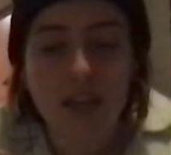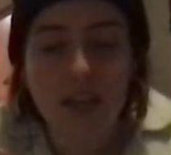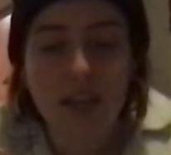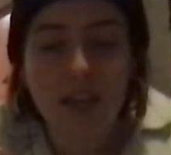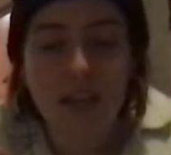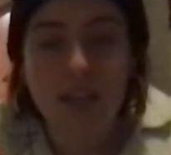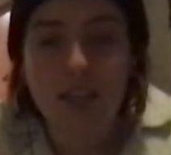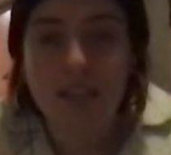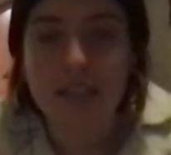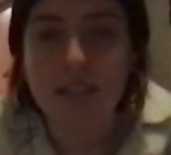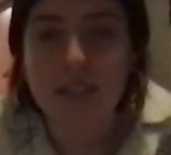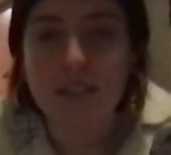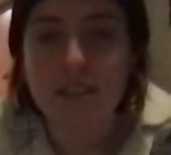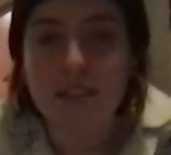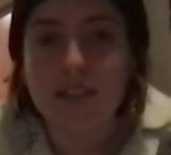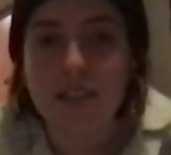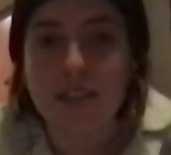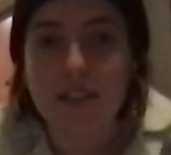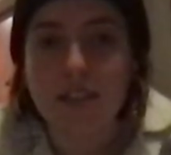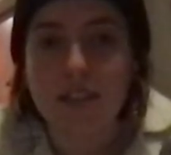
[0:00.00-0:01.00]
This
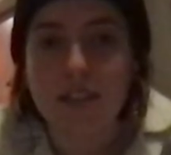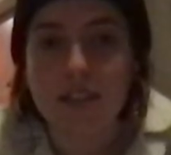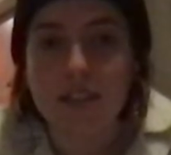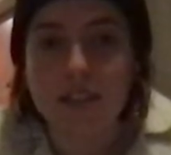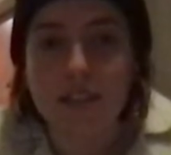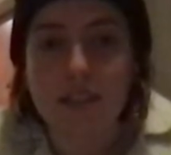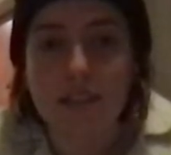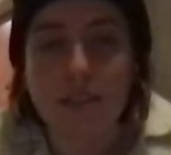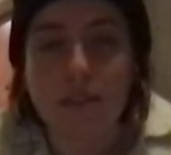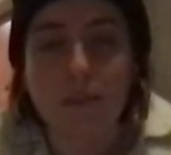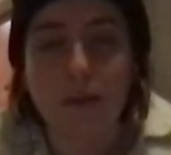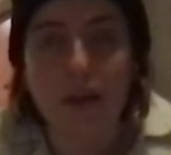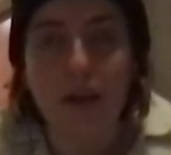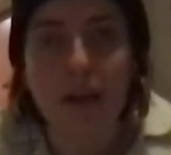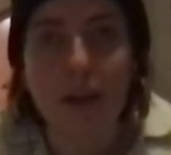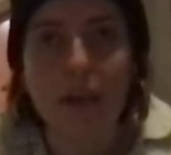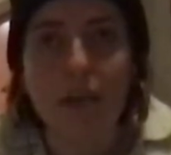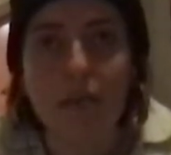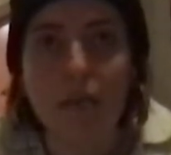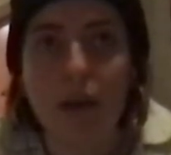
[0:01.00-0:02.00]
is
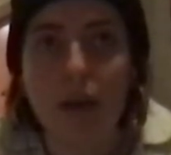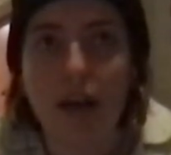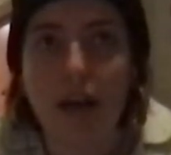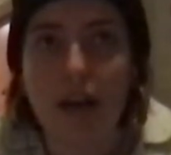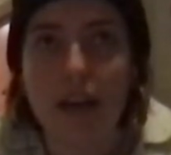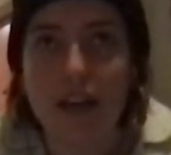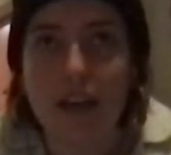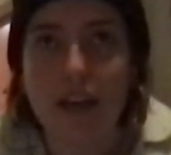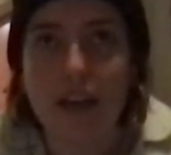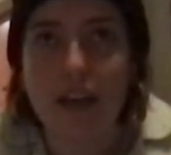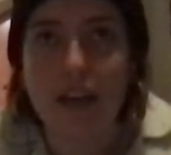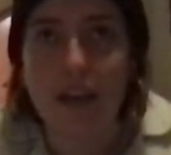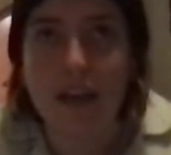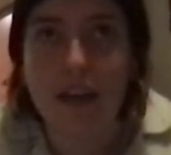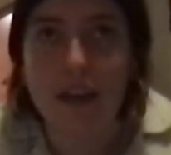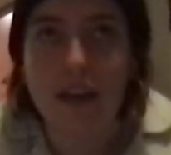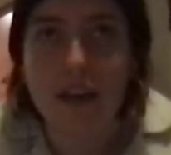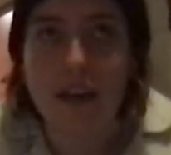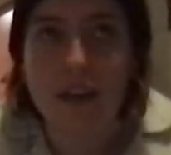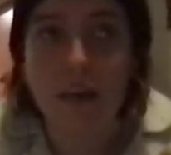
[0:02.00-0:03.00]
inspired by
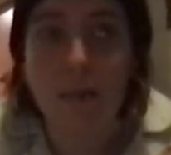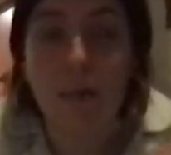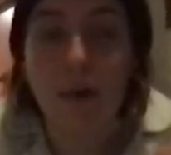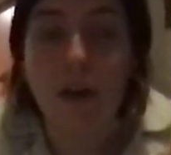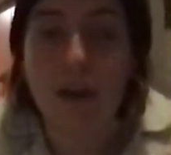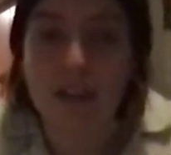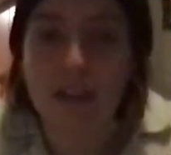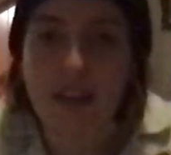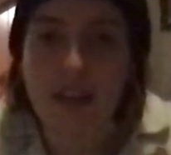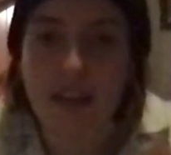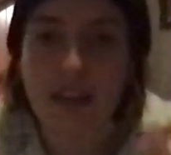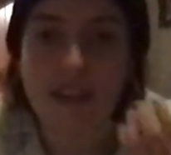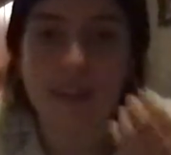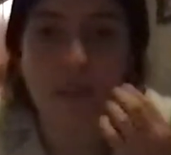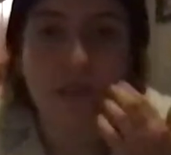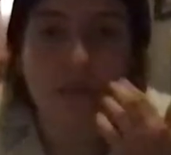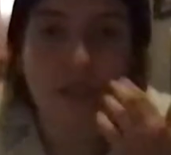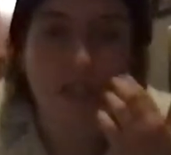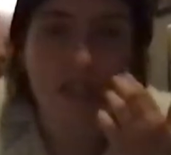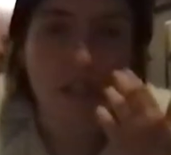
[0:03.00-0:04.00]
a podcast I've
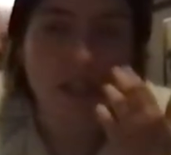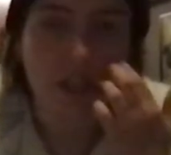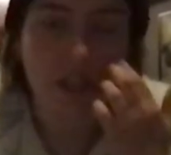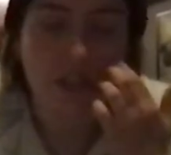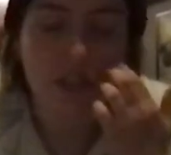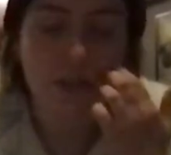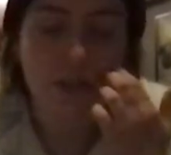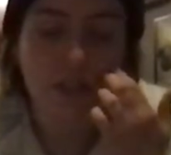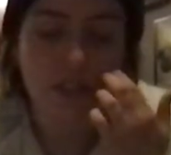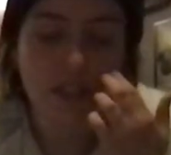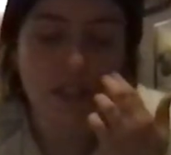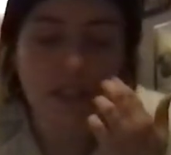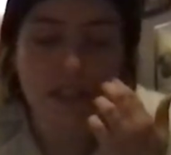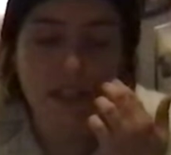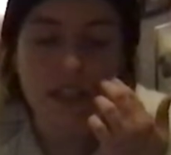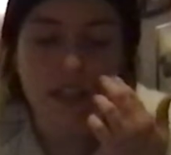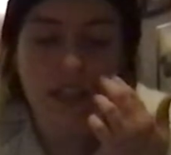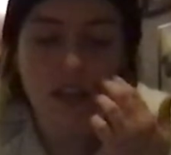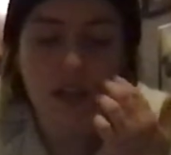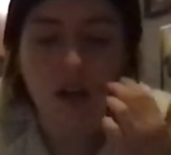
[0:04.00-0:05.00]
been listening to
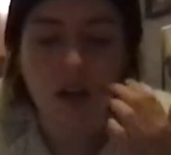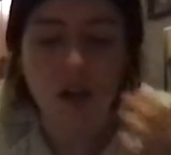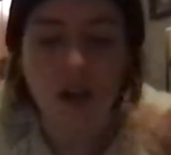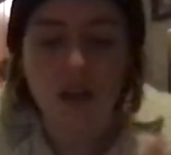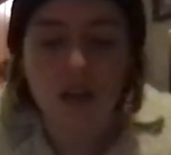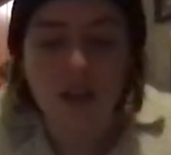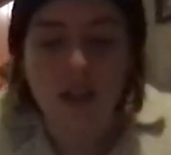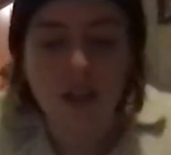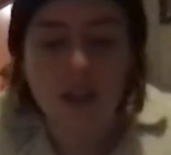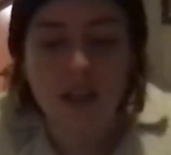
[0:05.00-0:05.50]
recently called